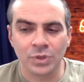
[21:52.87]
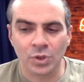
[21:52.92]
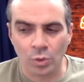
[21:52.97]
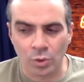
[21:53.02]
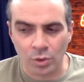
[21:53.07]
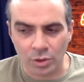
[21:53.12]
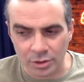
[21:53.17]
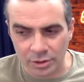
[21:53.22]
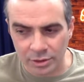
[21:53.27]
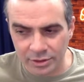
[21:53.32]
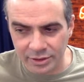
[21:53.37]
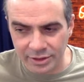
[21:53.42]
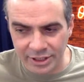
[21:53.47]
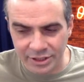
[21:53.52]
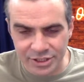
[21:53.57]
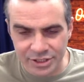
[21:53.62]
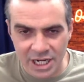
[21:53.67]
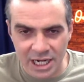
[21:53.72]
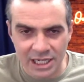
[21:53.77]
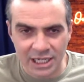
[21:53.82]
or
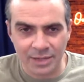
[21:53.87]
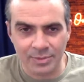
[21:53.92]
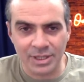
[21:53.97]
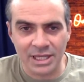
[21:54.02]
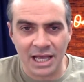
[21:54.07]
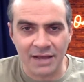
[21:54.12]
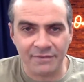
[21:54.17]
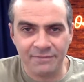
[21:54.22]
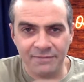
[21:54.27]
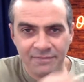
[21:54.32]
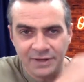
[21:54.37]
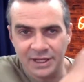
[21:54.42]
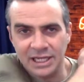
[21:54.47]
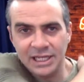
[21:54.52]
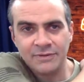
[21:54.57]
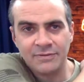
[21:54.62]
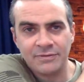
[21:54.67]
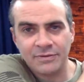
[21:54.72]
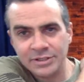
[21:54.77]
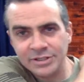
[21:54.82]
there's not going to be that
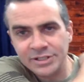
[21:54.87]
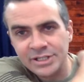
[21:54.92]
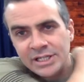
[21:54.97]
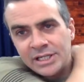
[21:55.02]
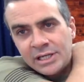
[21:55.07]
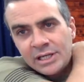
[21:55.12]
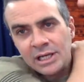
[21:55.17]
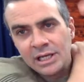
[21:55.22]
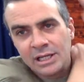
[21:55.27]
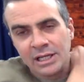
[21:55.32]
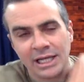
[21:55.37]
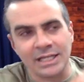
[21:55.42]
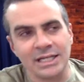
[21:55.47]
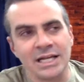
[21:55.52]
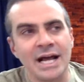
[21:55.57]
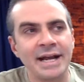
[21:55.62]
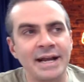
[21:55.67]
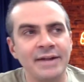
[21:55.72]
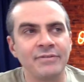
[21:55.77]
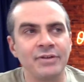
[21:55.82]
feeding frenzy. Like
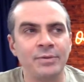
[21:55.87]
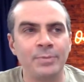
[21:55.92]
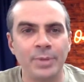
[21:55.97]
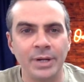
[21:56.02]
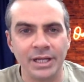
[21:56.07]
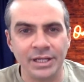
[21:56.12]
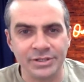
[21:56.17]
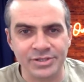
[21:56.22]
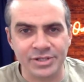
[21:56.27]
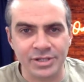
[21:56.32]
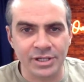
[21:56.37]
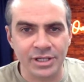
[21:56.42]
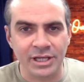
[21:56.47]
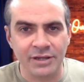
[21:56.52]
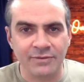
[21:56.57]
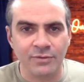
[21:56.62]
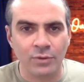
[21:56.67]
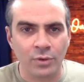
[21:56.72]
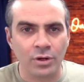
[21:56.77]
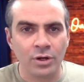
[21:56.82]
not everybody is looking
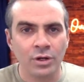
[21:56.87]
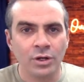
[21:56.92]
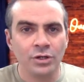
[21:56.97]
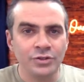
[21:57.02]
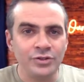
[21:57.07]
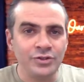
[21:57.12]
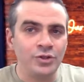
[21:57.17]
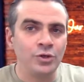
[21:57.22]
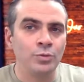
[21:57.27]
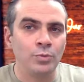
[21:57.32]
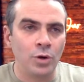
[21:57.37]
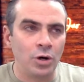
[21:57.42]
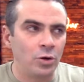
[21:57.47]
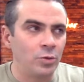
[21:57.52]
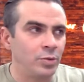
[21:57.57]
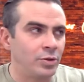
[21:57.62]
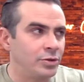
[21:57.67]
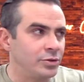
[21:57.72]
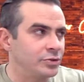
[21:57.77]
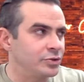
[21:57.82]
for two
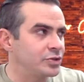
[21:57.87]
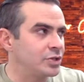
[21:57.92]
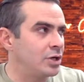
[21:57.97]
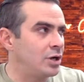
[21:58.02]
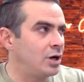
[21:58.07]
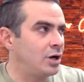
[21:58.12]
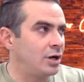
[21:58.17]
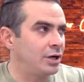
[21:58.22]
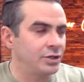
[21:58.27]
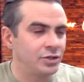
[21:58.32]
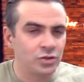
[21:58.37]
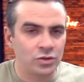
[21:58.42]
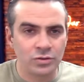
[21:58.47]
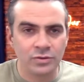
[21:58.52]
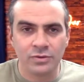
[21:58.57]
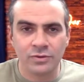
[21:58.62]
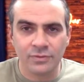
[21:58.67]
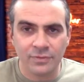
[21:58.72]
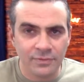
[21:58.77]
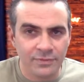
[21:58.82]
mobiles on
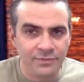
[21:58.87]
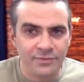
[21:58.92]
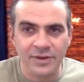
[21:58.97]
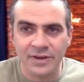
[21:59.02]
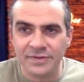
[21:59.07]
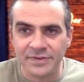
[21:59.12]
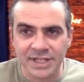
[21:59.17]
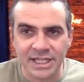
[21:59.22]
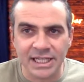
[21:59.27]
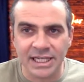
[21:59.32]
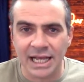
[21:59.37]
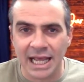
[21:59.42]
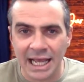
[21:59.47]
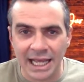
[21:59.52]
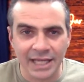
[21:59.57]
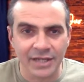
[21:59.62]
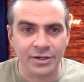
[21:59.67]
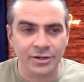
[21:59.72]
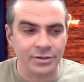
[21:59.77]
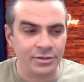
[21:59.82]
15
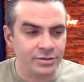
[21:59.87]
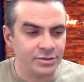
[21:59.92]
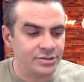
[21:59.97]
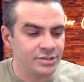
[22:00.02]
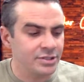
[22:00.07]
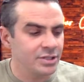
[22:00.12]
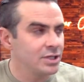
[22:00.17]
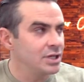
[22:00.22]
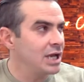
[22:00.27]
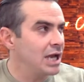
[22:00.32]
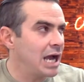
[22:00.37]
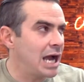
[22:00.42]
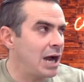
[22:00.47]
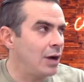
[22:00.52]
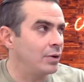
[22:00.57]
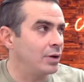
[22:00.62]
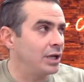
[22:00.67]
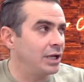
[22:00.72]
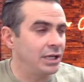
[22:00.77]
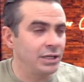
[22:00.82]
acres
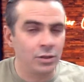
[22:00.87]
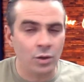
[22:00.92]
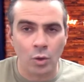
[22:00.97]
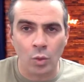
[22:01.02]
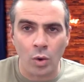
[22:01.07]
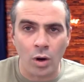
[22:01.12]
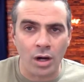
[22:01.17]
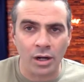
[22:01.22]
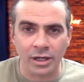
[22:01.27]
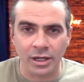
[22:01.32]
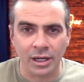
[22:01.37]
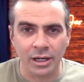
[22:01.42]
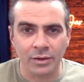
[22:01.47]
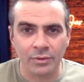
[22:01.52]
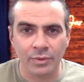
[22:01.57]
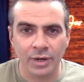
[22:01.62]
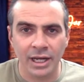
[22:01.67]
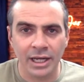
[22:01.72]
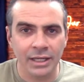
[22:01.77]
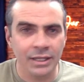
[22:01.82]
out in Owanga,
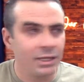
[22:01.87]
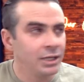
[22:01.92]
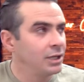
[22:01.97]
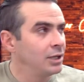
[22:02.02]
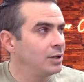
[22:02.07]
right?